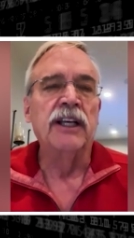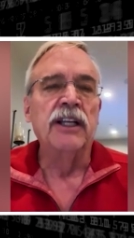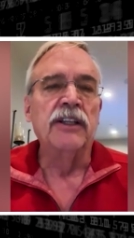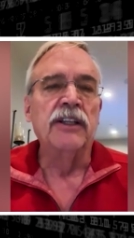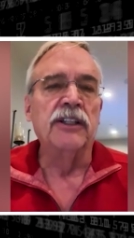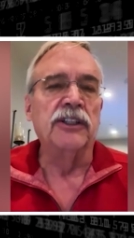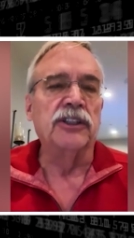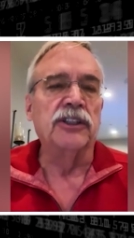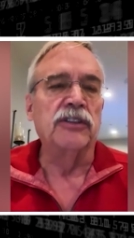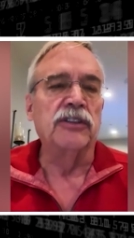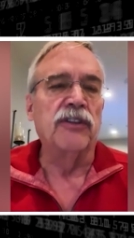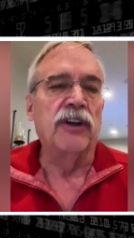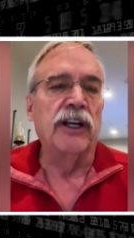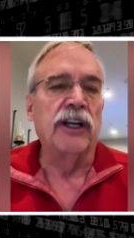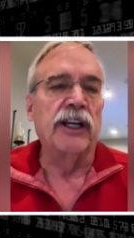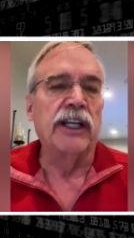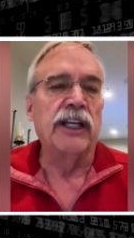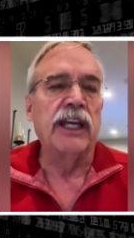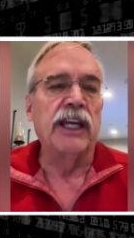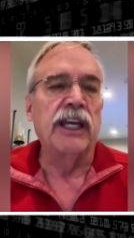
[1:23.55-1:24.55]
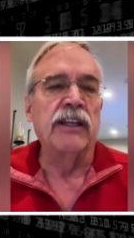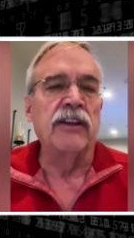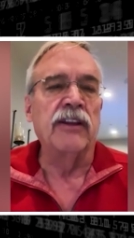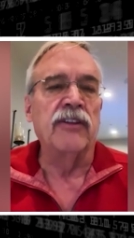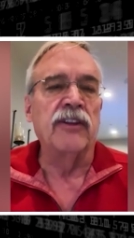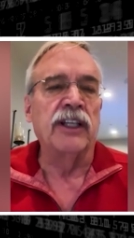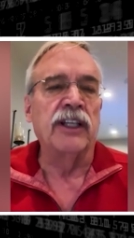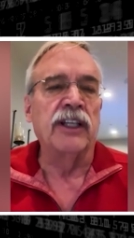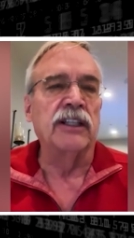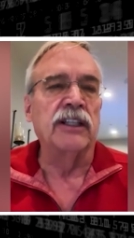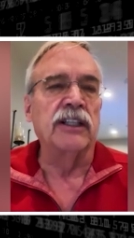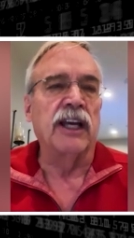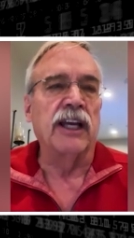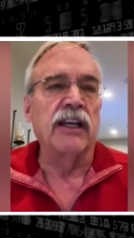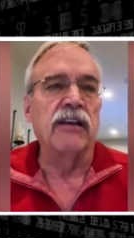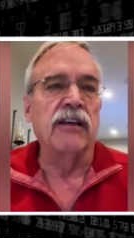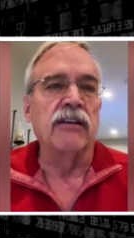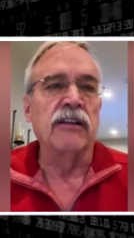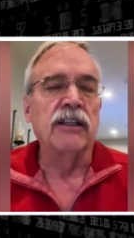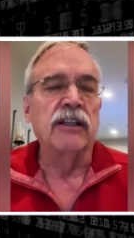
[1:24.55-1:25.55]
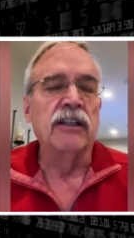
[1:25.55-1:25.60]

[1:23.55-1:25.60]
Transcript: this is very key in things like